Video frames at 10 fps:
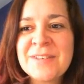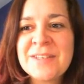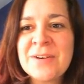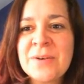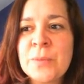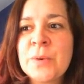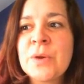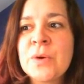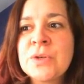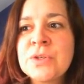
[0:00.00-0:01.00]
video, we're
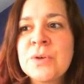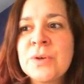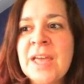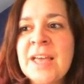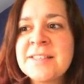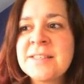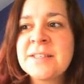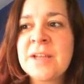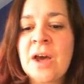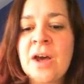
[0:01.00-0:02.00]
going to look at
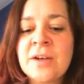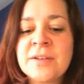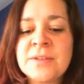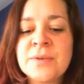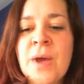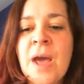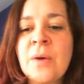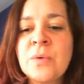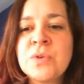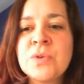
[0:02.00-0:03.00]
STAR. So
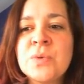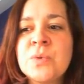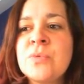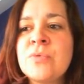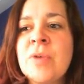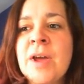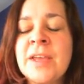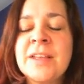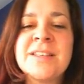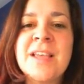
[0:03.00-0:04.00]
how to
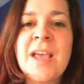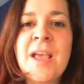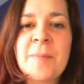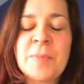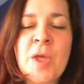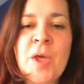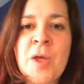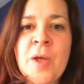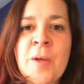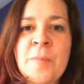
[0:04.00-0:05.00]
write
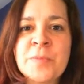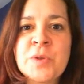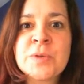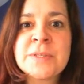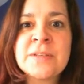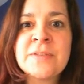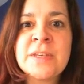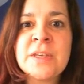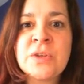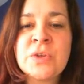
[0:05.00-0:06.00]
your
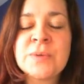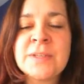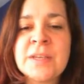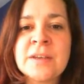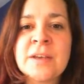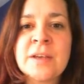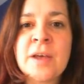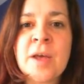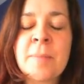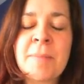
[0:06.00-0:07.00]
CV using
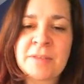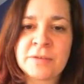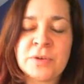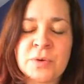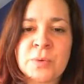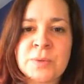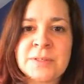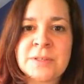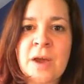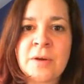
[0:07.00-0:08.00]
a method called
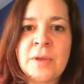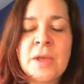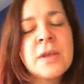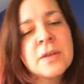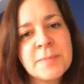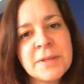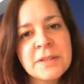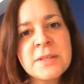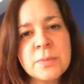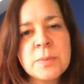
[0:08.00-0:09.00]
STAR. But
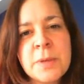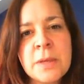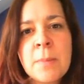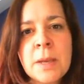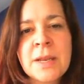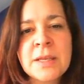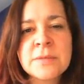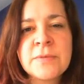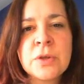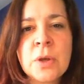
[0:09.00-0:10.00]
this will be my
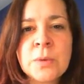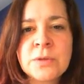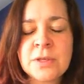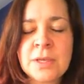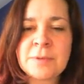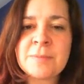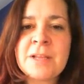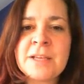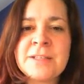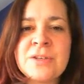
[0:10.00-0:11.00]
next video. I want to keep them
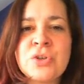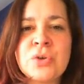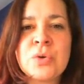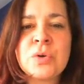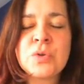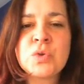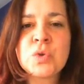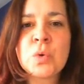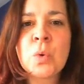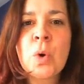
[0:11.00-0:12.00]
nice and short,
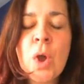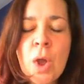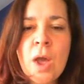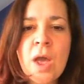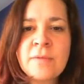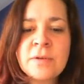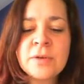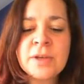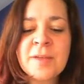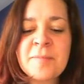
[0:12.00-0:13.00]
so have a
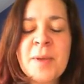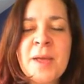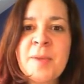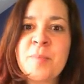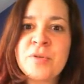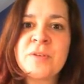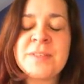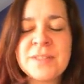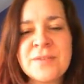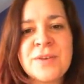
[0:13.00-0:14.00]
look at my
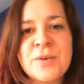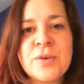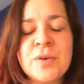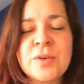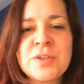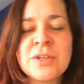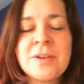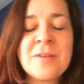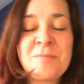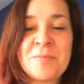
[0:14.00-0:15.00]
previous video on
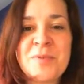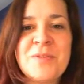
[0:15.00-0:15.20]
chronological